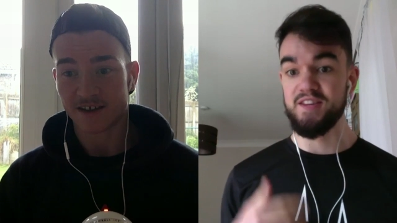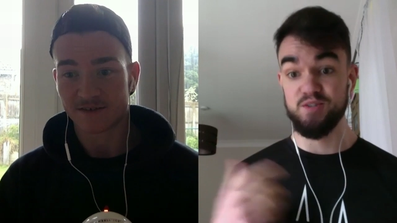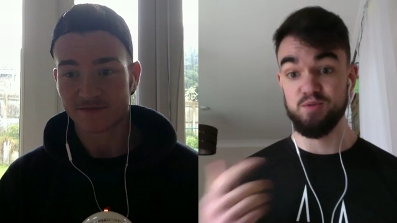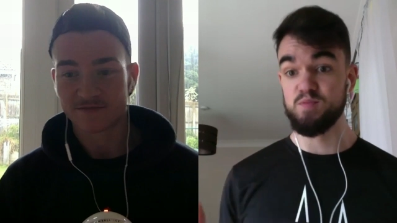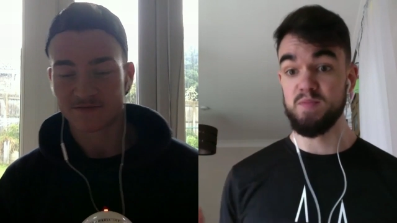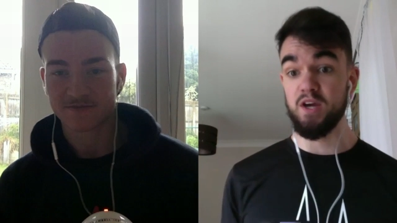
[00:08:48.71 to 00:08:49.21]
Speaker 1: was
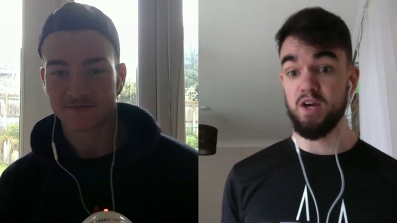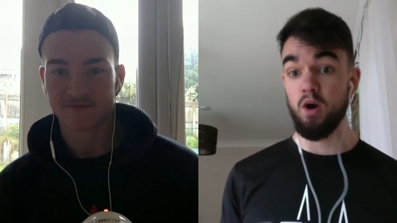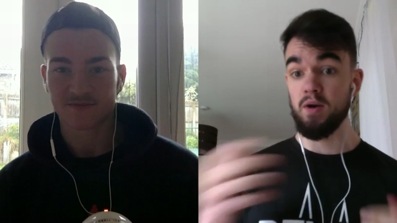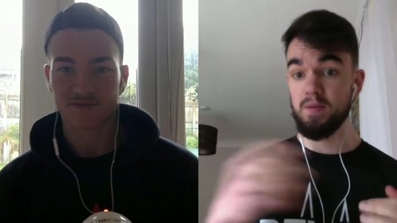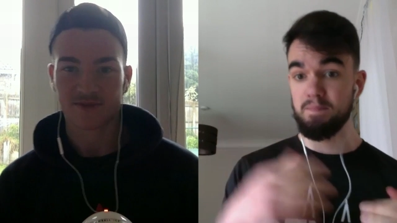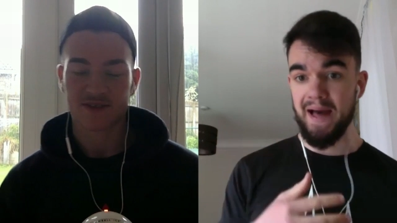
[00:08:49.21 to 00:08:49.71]
me going
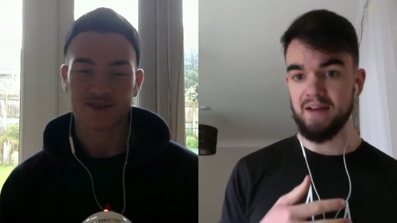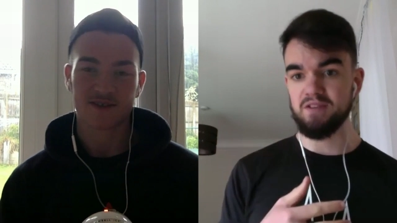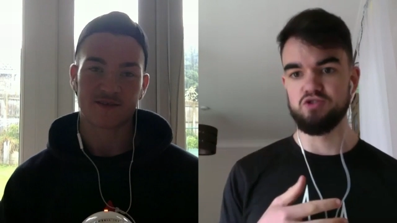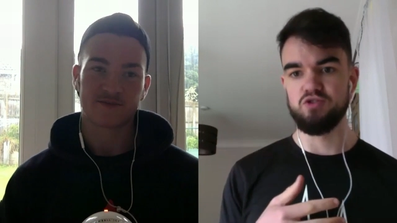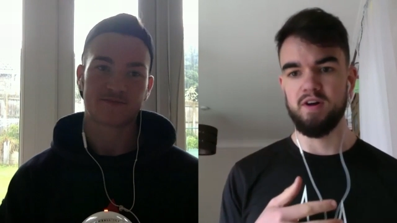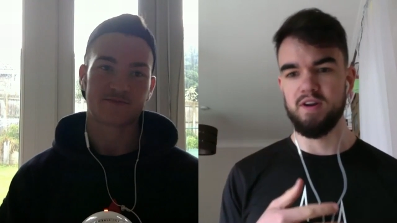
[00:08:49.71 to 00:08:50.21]
back to
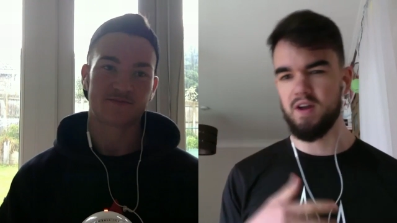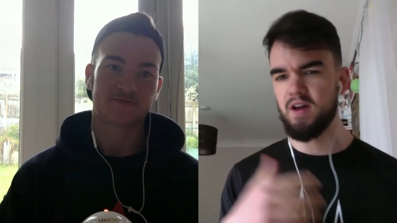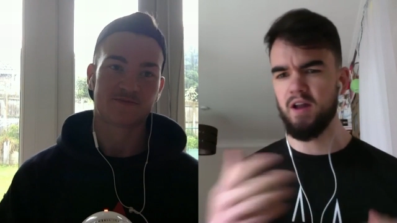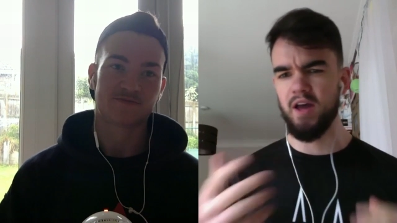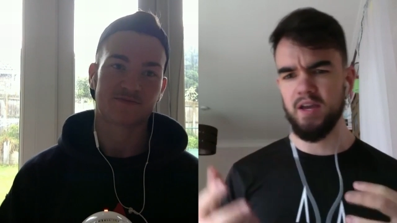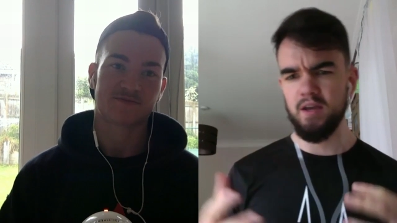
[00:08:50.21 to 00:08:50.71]
try and learn
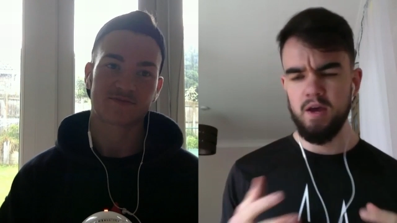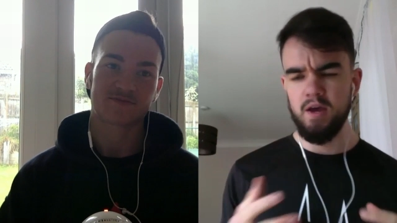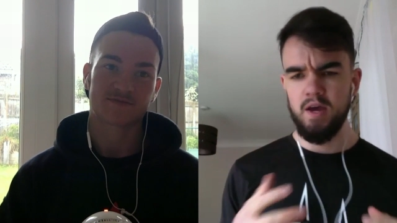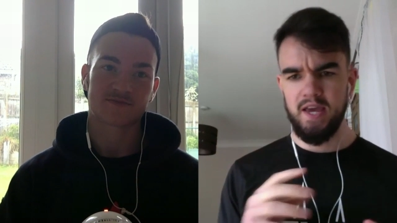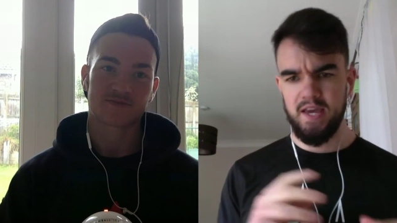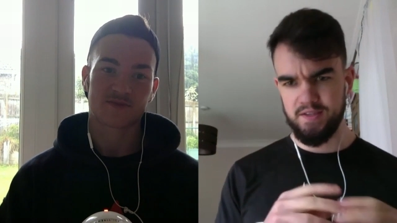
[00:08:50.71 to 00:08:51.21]
like
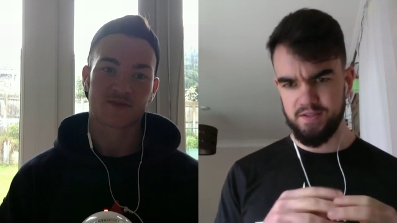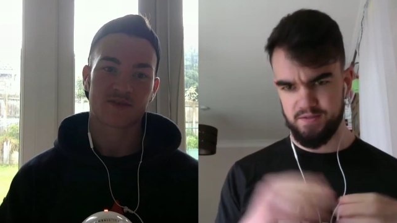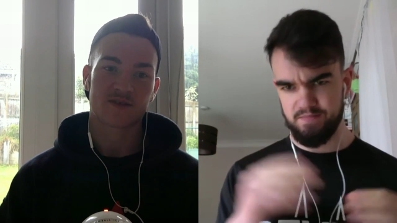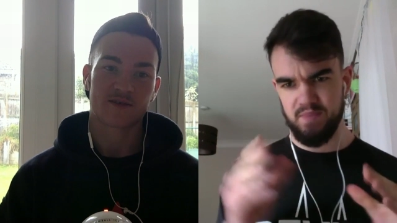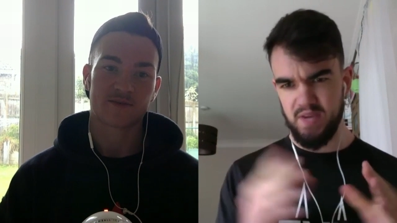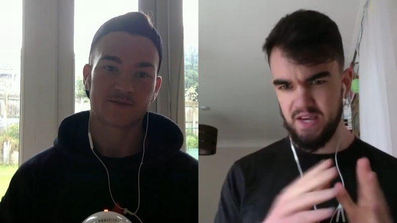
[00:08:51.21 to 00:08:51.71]
his
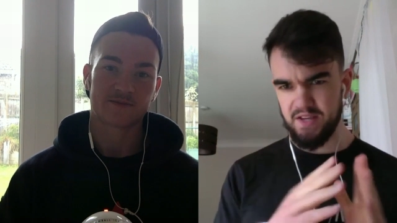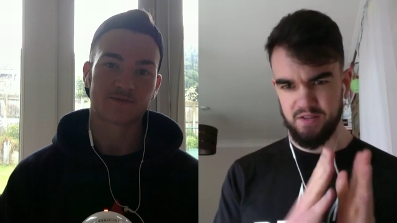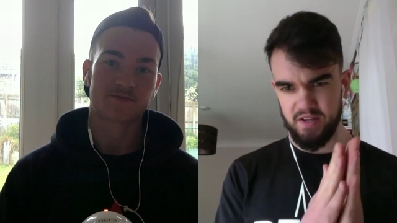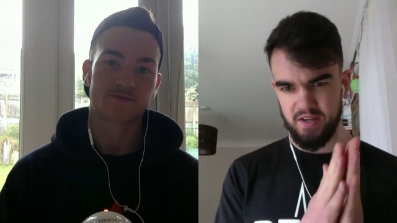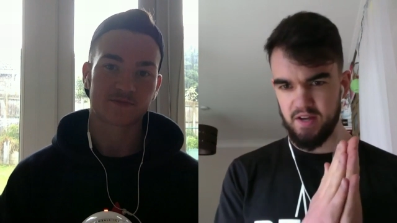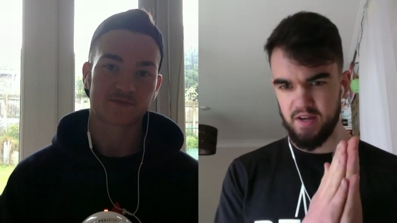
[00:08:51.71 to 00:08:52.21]
he has
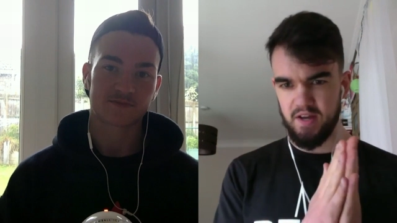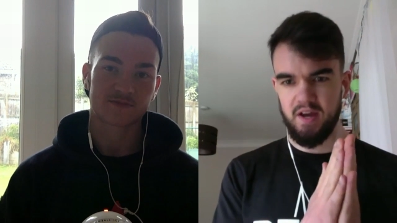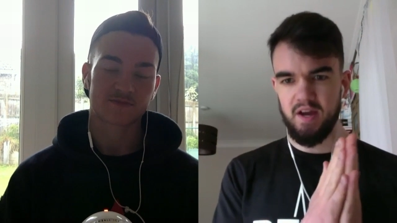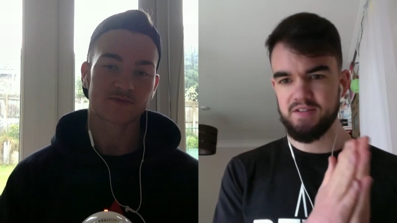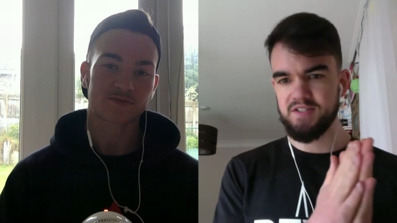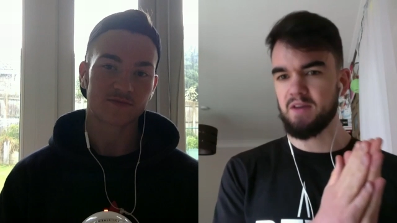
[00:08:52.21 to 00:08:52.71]
like a
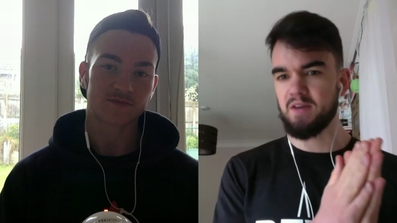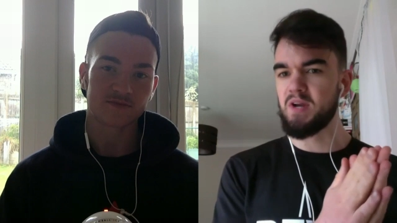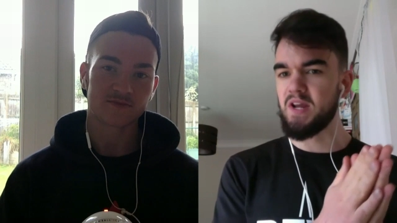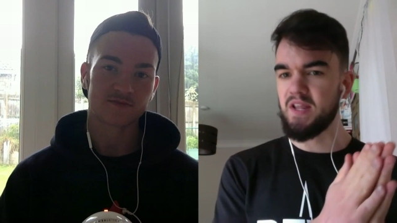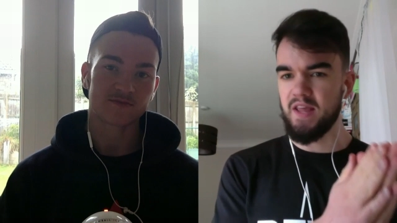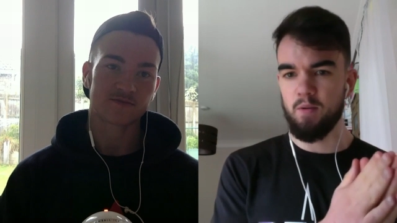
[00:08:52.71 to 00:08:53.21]
segment in
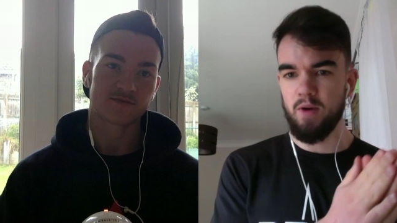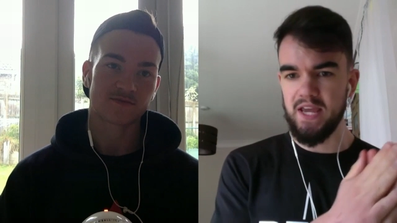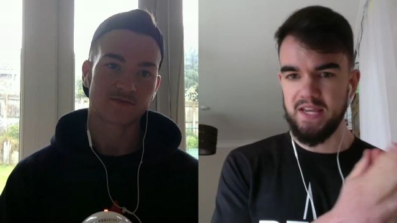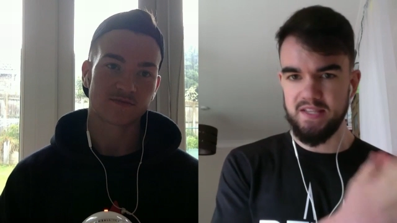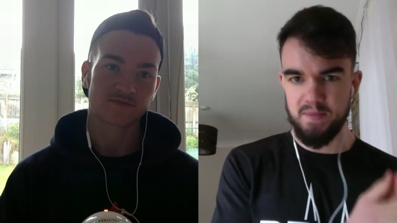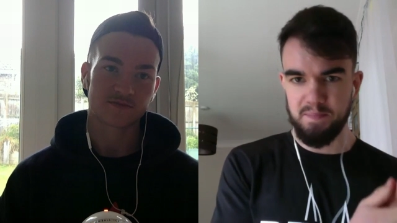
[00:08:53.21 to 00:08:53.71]
there where he
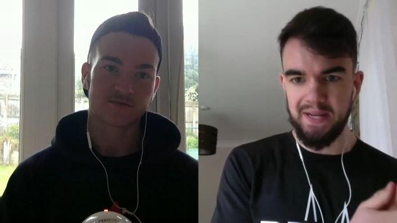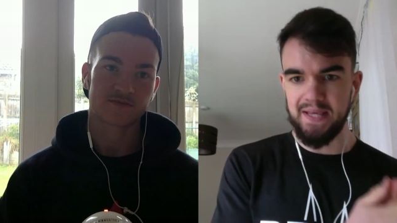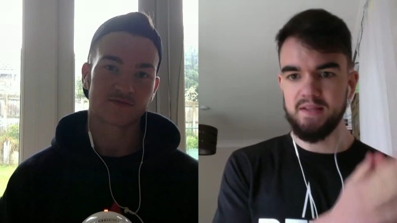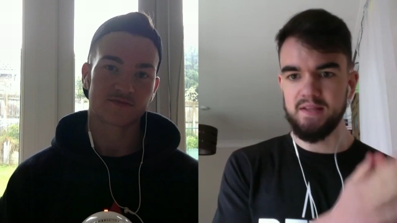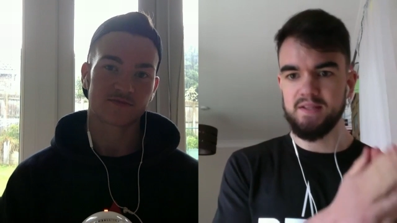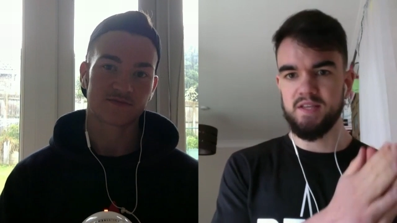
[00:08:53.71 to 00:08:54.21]

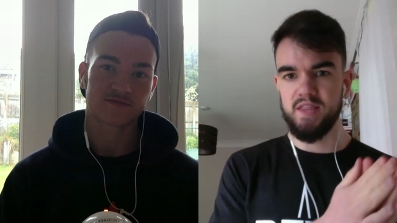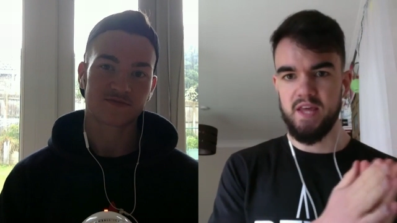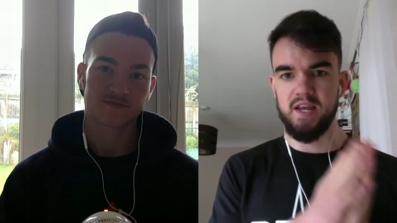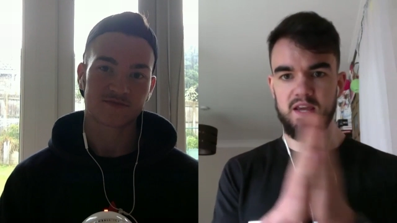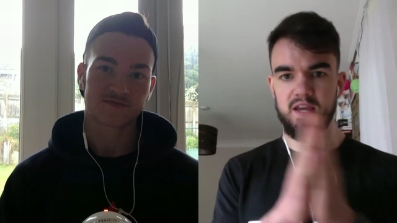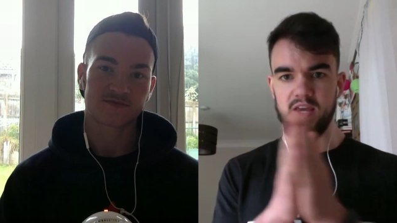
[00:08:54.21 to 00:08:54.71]
depletes and then
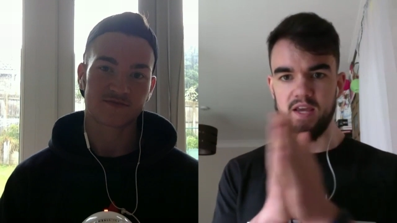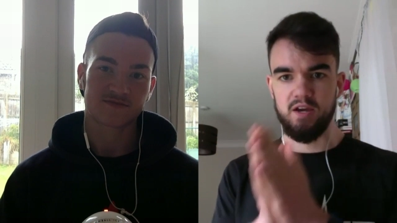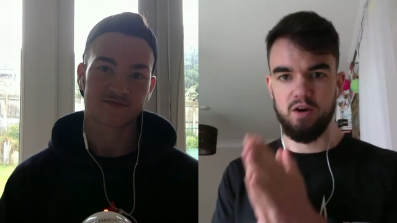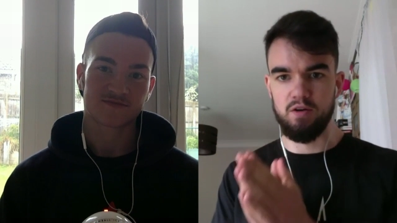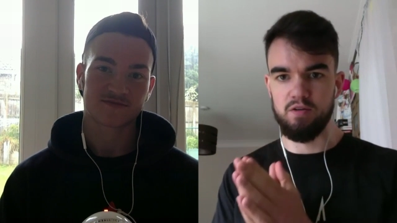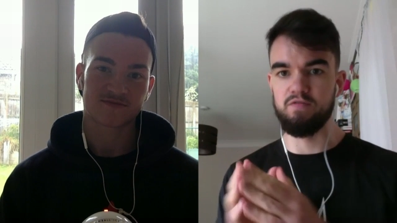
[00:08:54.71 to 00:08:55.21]
he kind
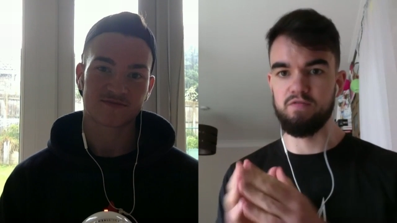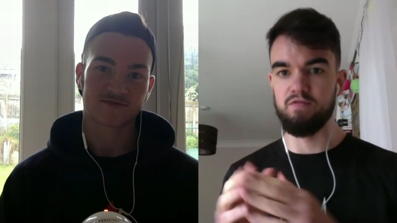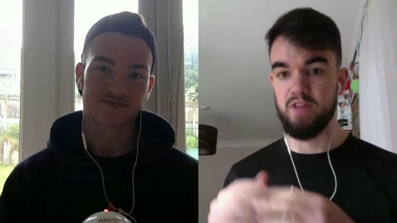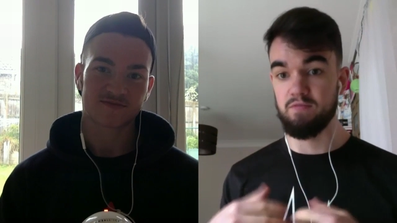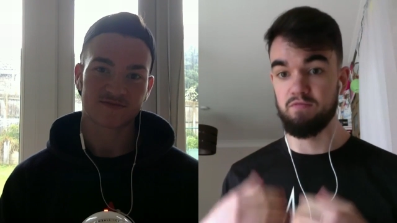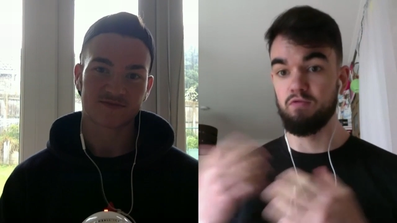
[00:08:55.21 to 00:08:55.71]
of
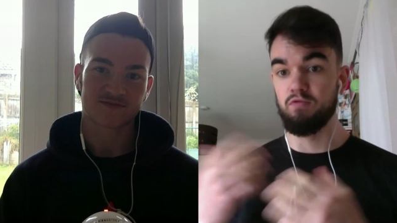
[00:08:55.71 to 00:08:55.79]
then